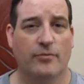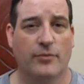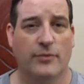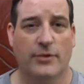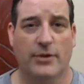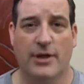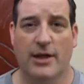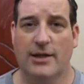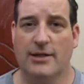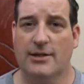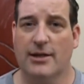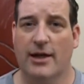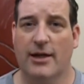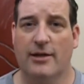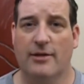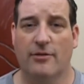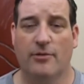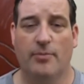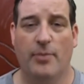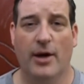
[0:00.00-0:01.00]
Things like
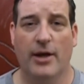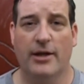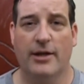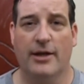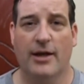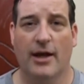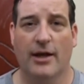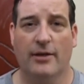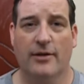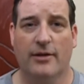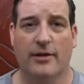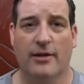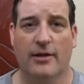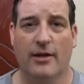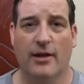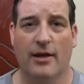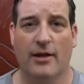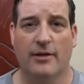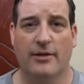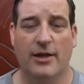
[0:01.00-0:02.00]
the body can't
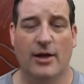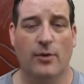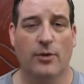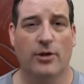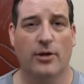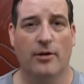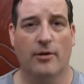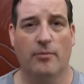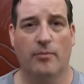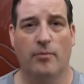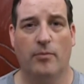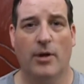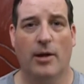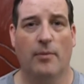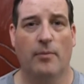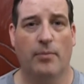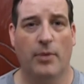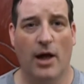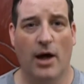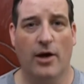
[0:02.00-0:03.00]
deal with a
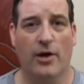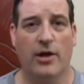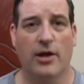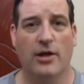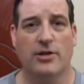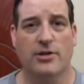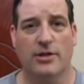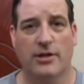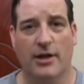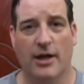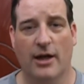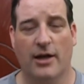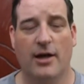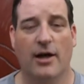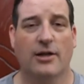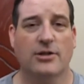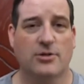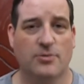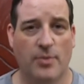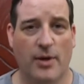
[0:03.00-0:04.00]
blockage, you get
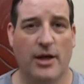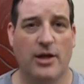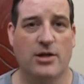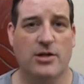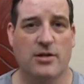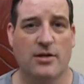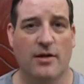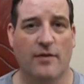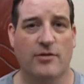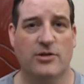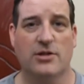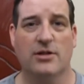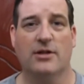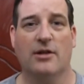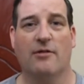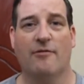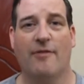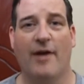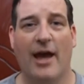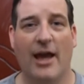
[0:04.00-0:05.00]
constipation. If it suddenly
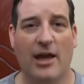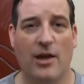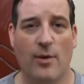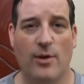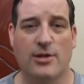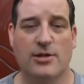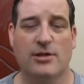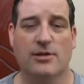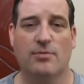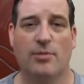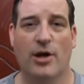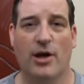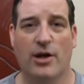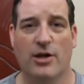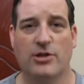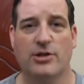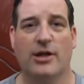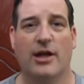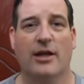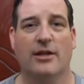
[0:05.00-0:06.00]
evacuates the blockage,
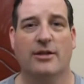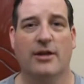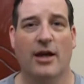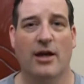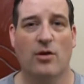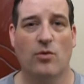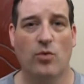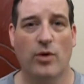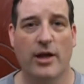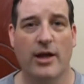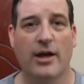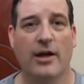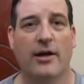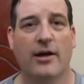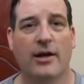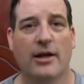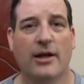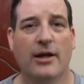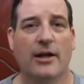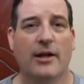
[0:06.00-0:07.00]
you get diarrhea.
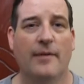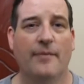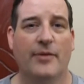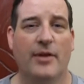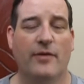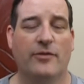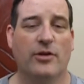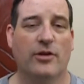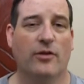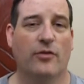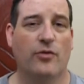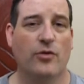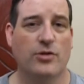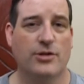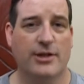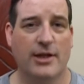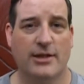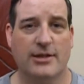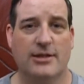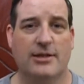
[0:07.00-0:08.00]
If there's a food
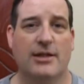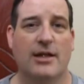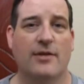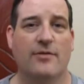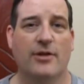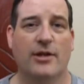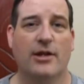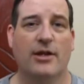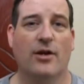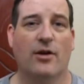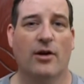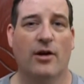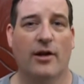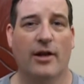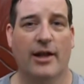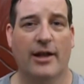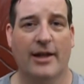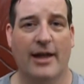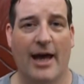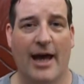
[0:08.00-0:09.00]
sensitivity or
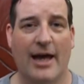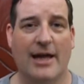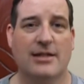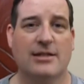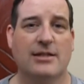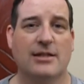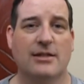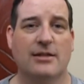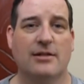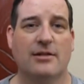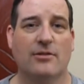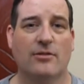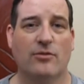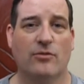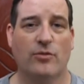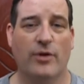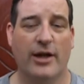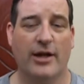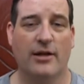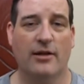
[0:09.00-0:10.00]
an acid
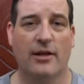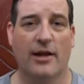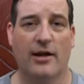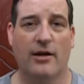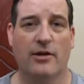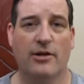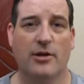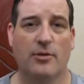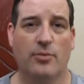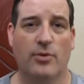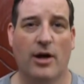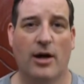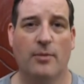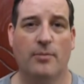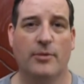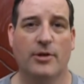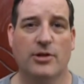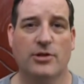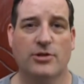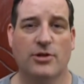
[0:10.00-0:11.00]
regularity problem in
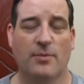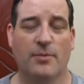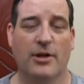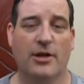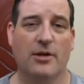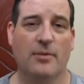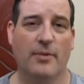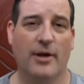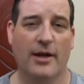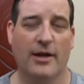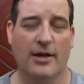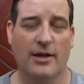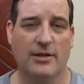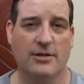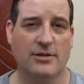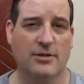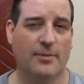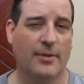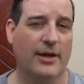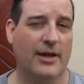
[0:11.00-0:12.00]
your stomach, you might get
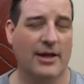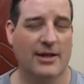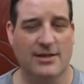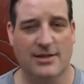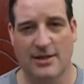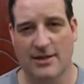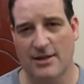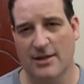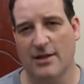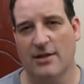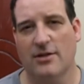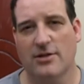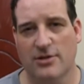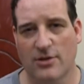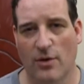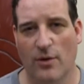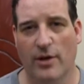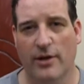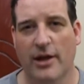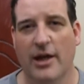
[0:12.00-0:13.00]
stomach acidity and so
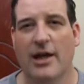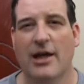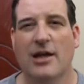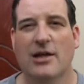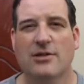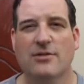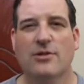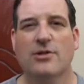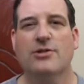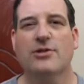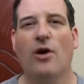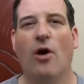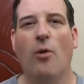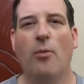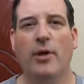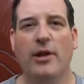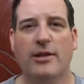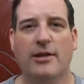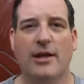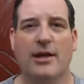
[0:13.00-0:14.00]
on. So there's so
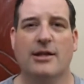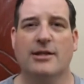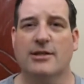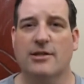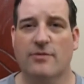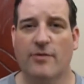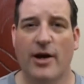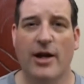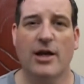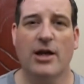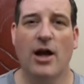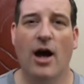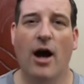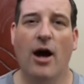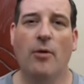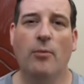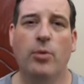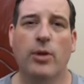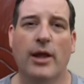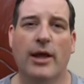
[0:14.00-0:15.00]
many things. It's very
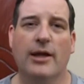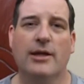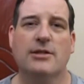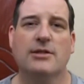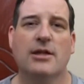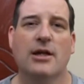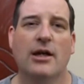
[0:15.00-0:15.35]
complex,